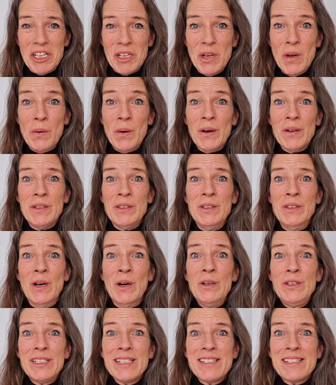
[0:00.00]
You are
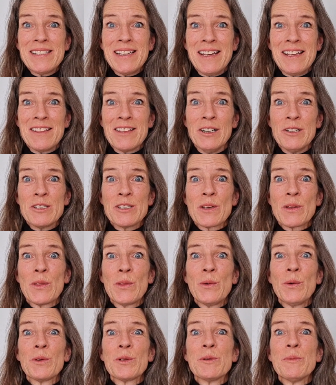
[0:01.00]
noticing those
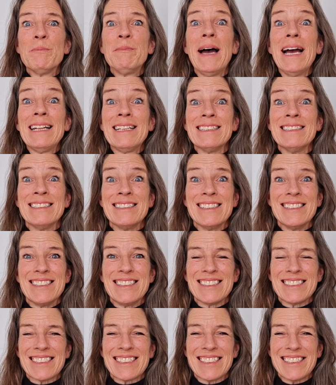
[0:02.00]
thought patterns.